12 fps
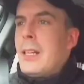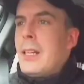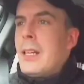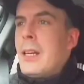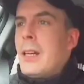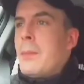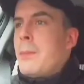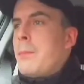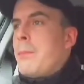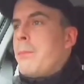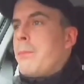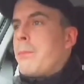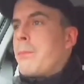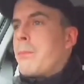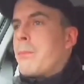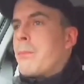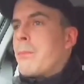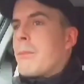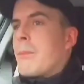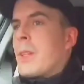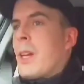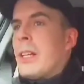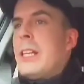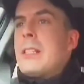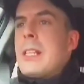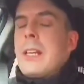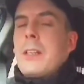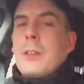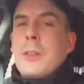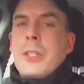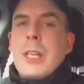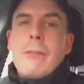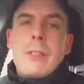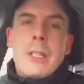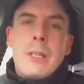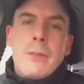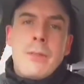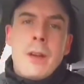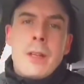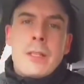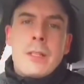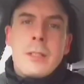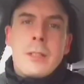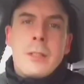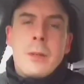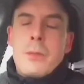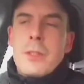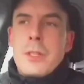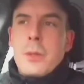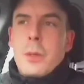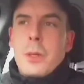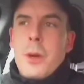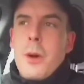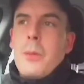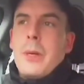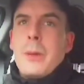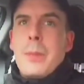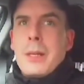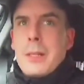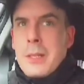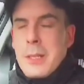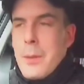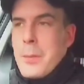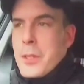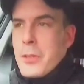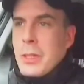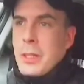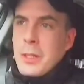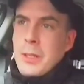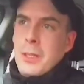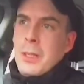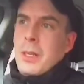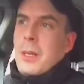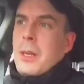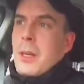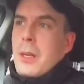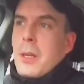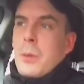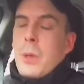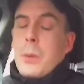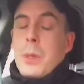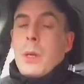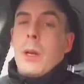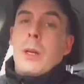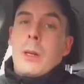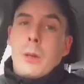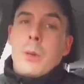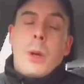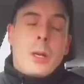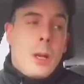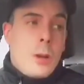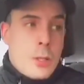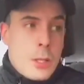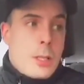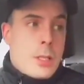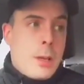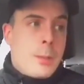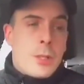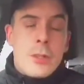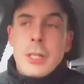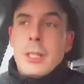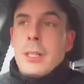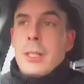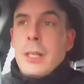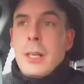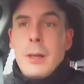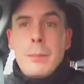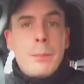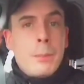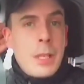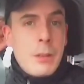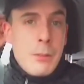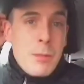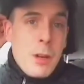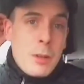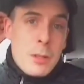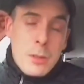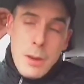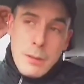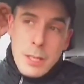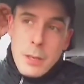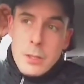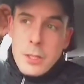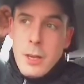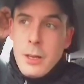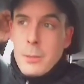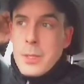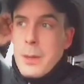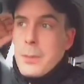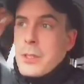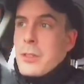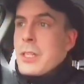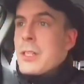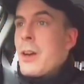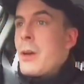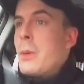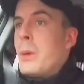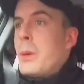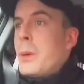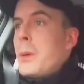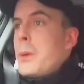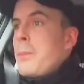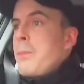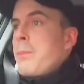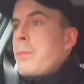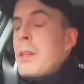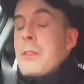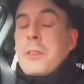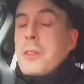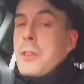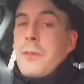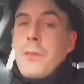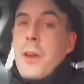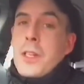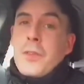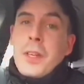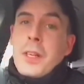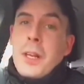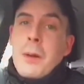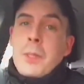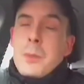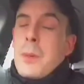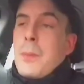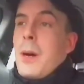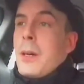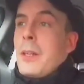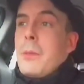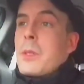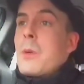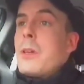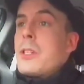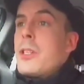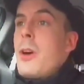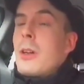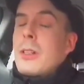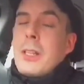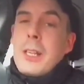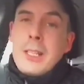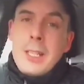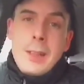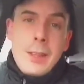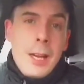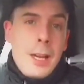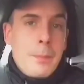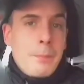I didn't take it too seriously at first. You obviously saw the comment about the cemetery, because we were quite close to the cemetery. Dereham Road's very close to Earlham Cemetery, so that's just the first thing that come to my mind. I was quite shocked that he said that.